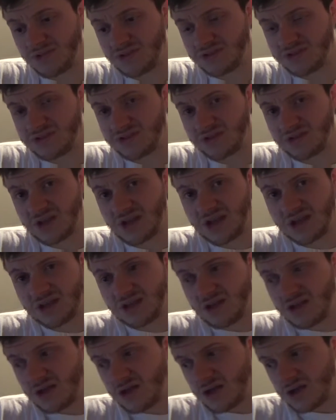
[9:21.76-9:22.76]
So yeah,
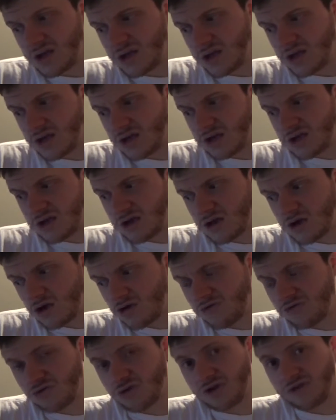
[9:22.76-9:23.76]

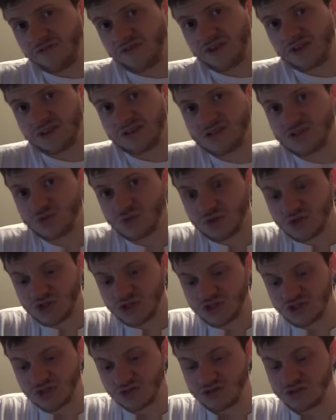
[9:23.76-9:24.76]
overall I think the Switch
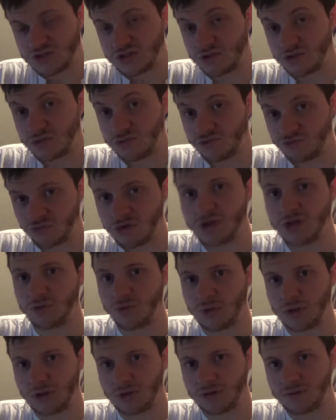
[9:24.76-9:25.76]
is going to do really
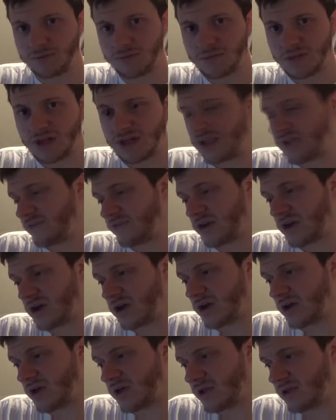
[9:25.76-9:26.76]
well. I haven't got
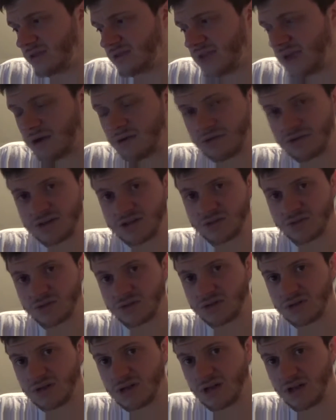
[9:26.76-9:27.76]
a doubt on this
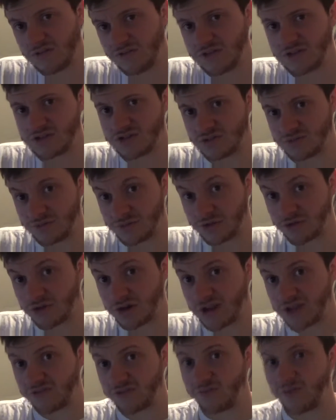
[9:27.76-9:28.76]
one. I think it's going to be
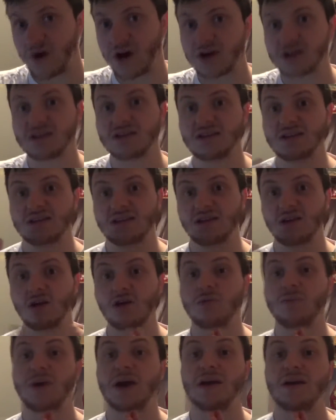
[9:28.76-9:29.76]
great. If marketing can
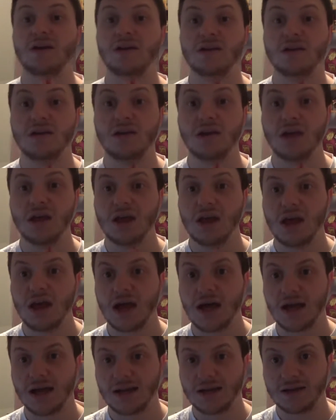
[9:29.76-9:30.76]
go better,
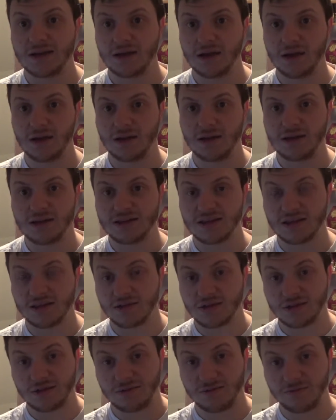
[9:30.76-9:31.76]
and
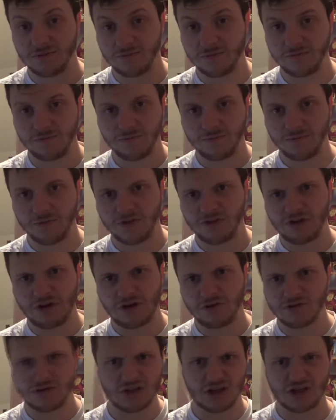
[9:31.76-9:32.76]
Nintendo can figure
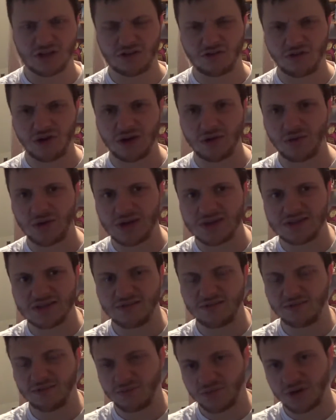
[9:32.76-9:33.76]
out like great ways
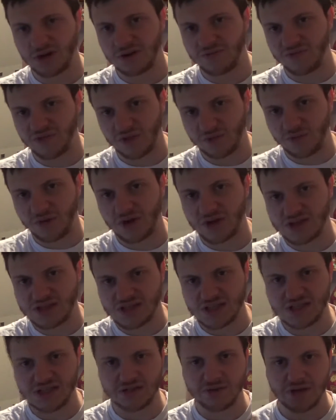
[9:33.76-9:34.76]
of bringing third parties
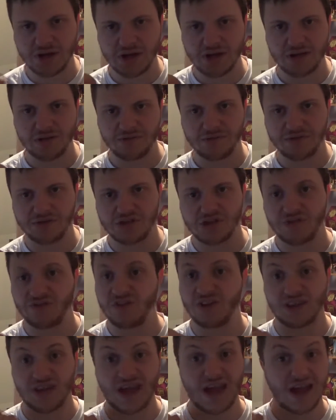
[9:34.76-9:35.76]
into it, which I
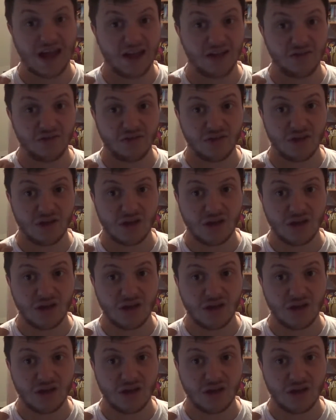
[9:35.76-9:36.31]
think they have,